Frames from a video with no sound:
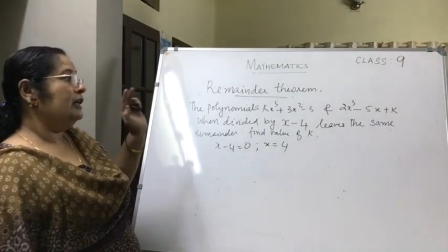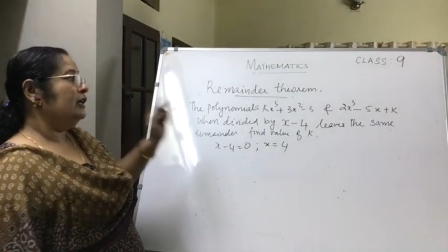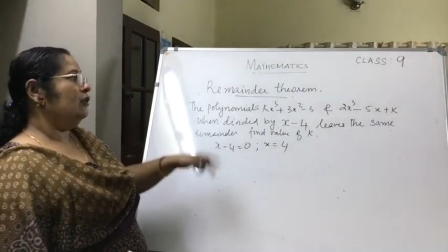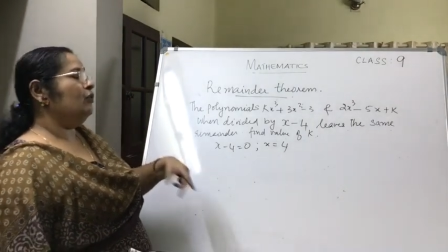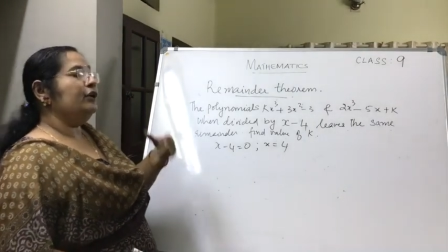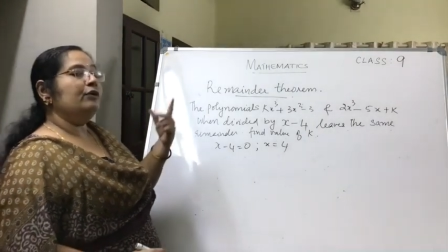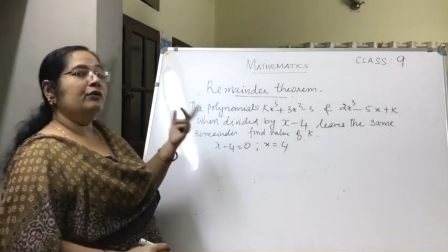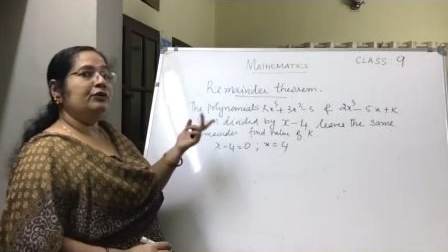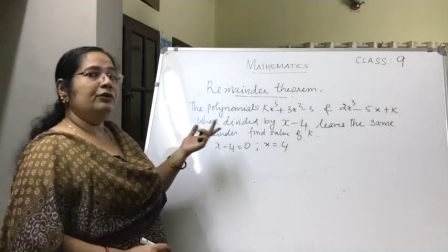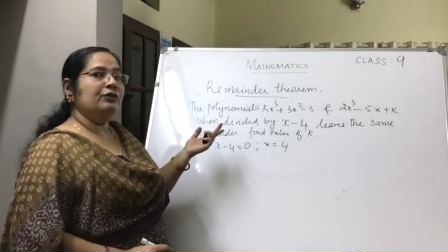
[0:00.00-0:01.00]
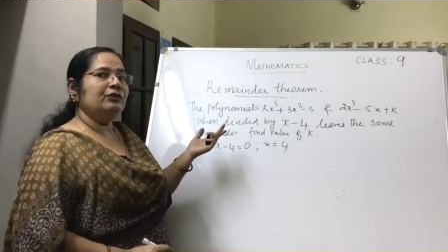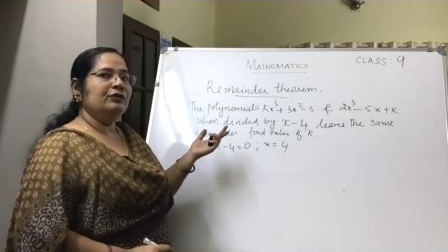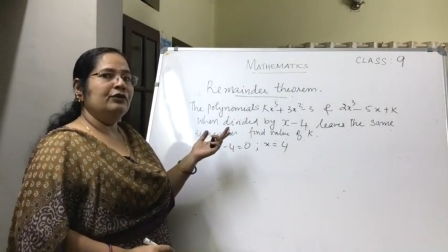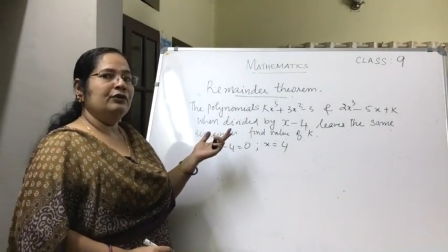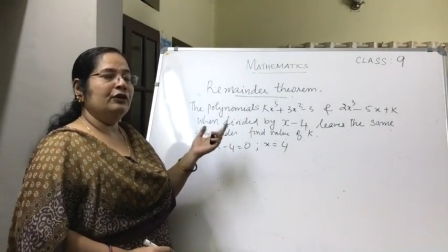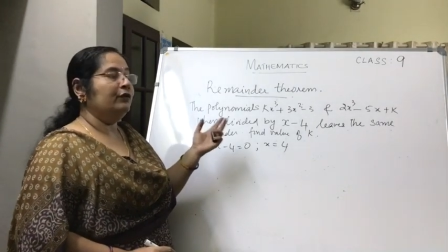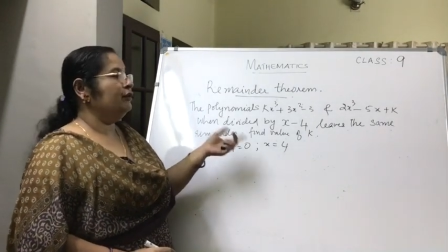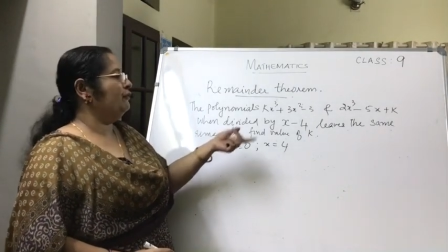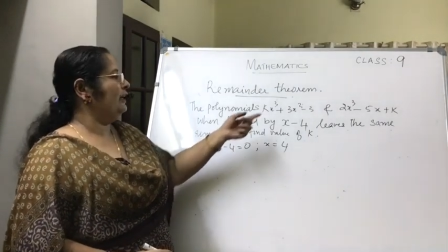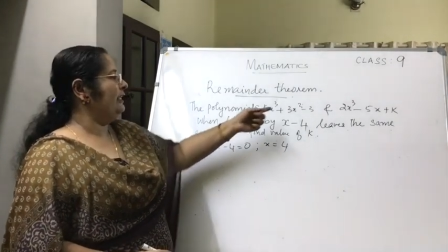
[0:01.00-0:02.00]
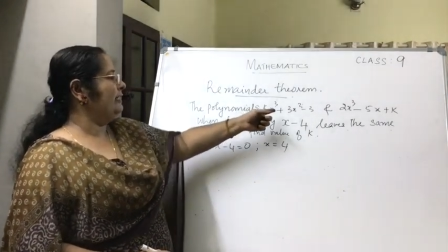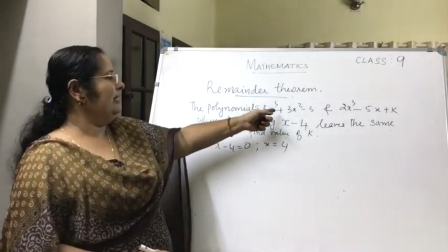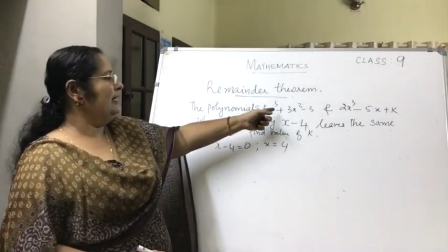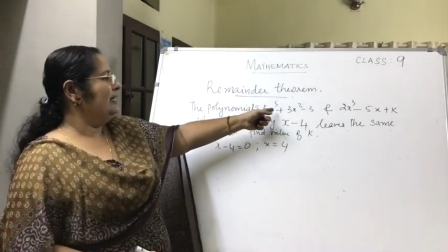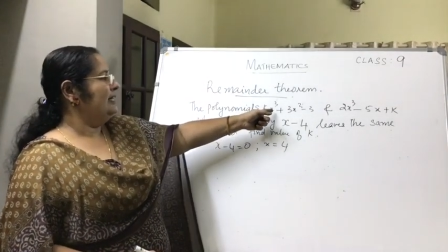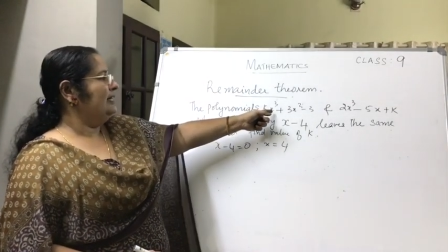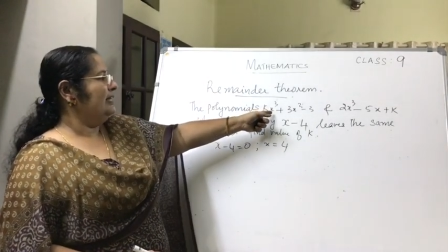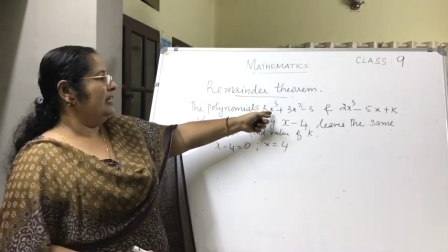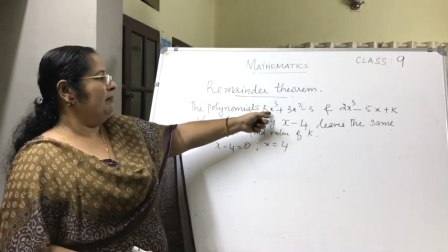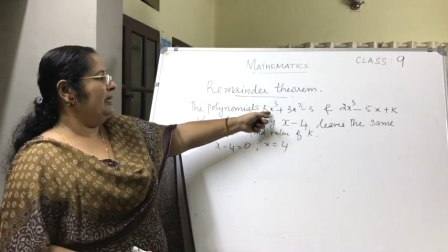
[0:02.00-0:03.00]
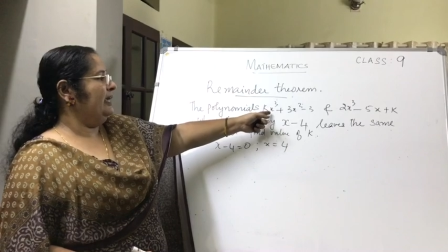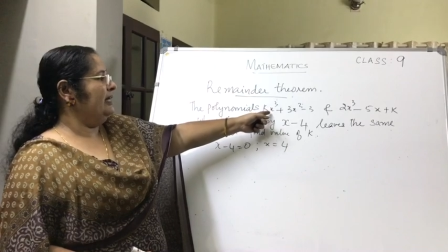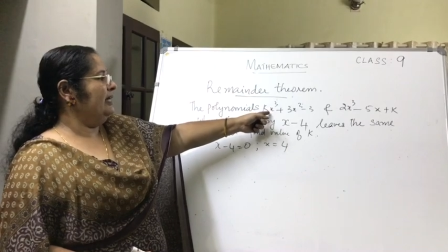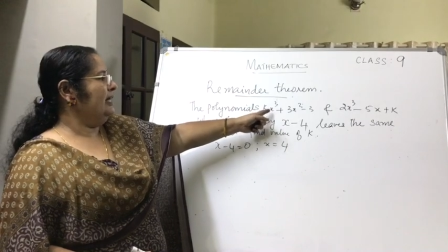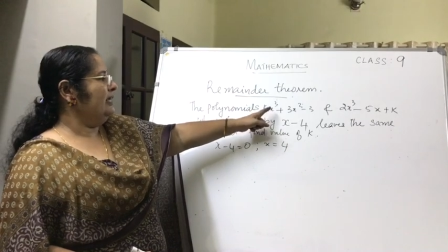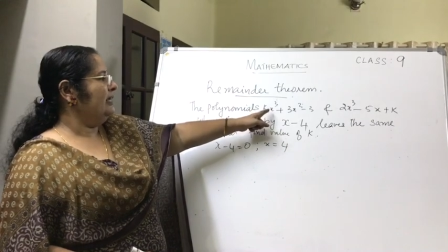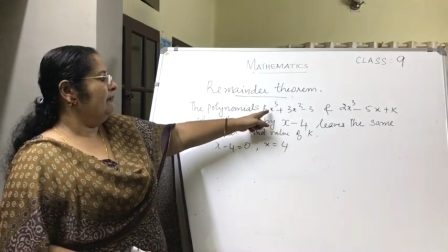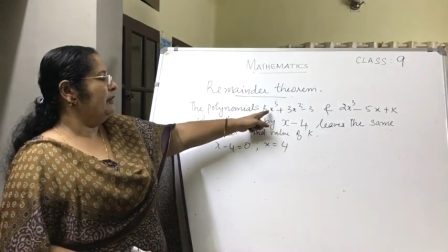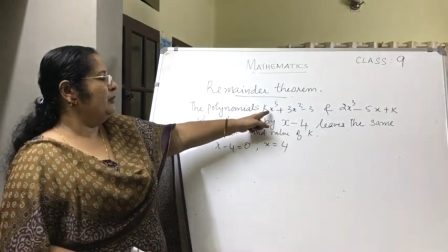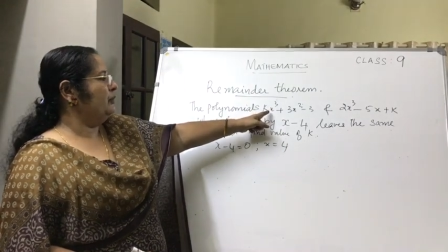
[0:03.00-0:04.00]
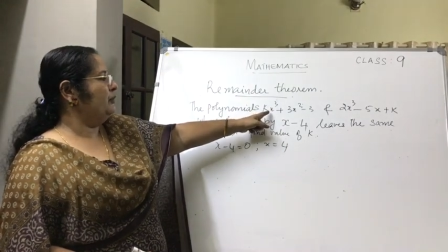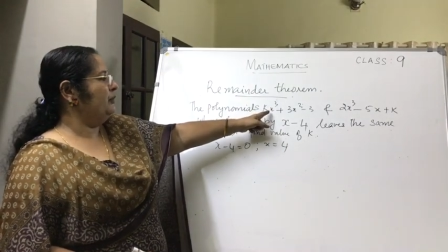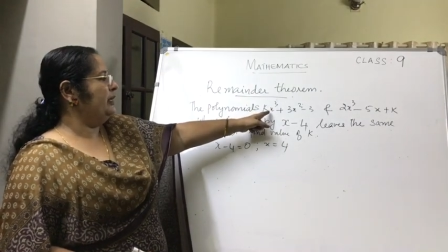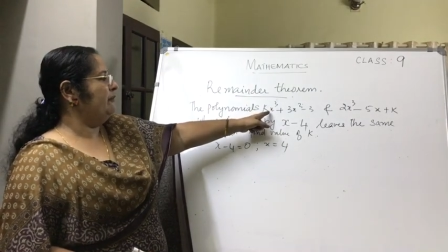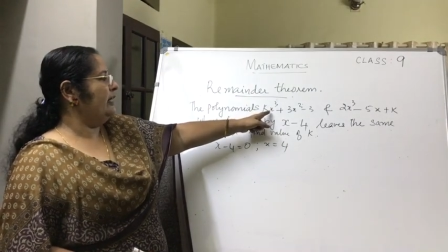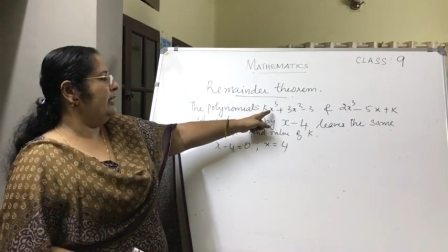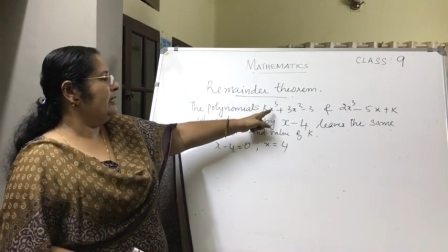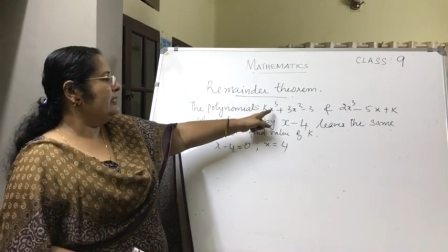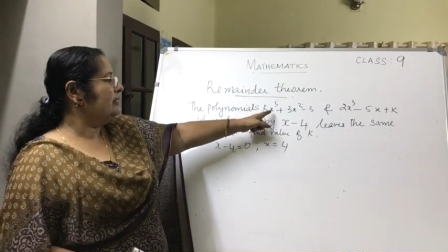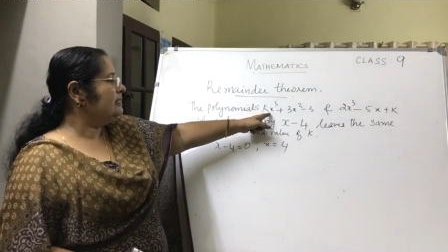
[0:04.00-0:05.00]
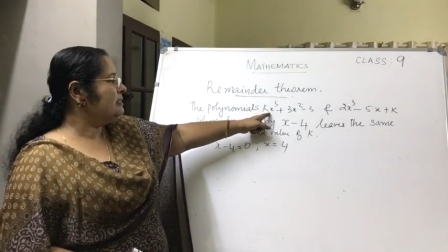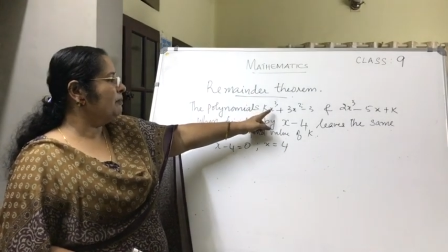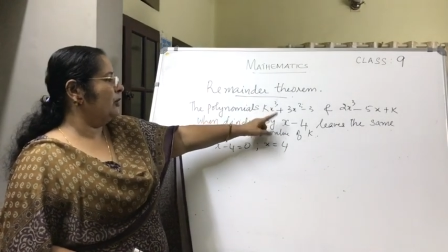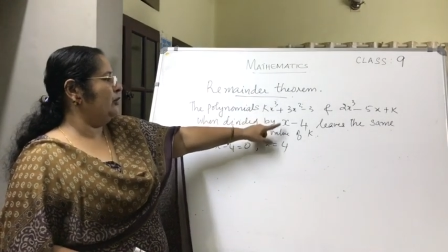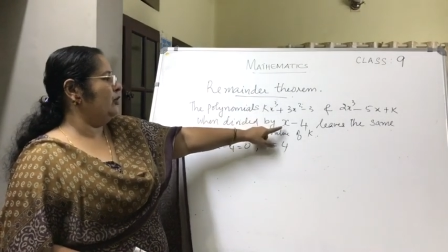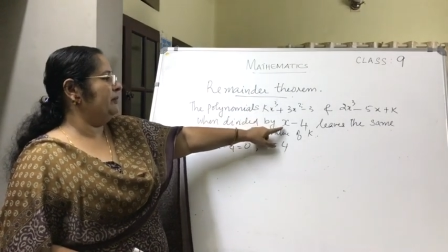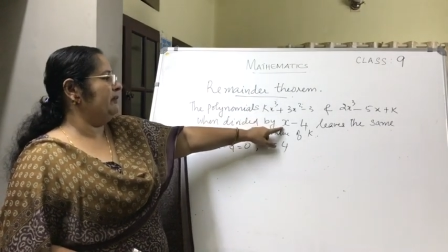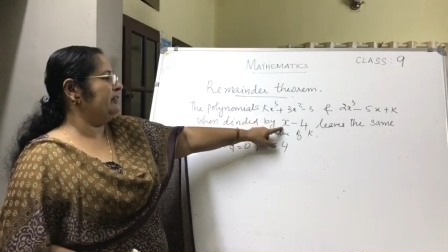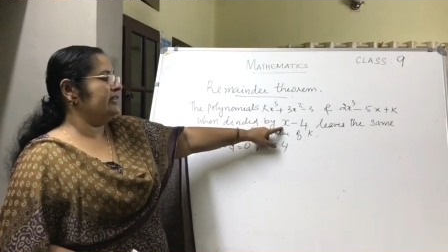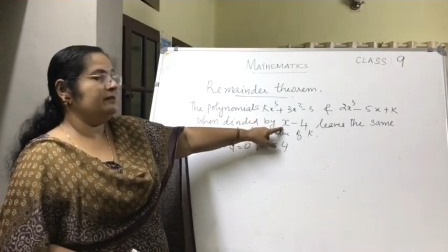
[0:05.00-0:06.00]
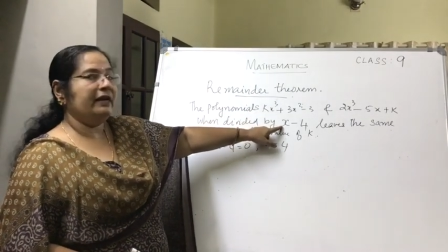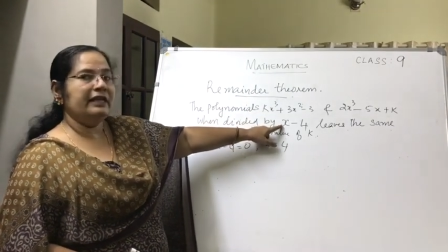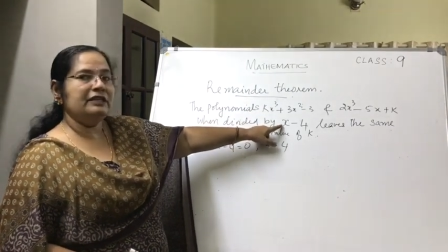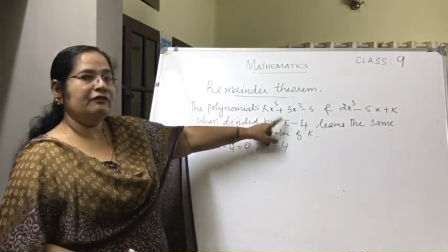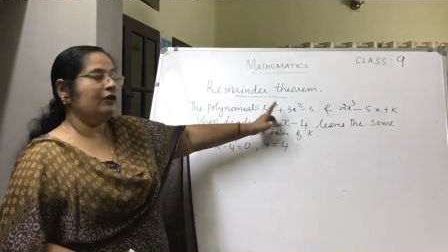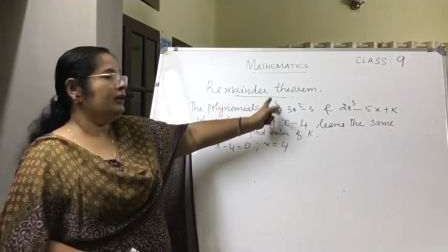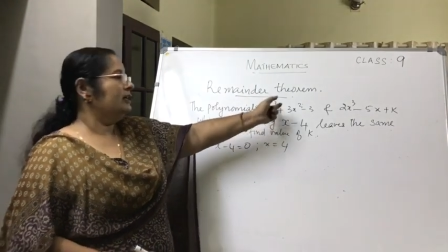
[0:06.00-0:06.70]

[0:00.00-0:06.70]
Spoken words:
Now what are you going to do? You are going to find the remainder when you are going to divide this polynomial with x minus 4.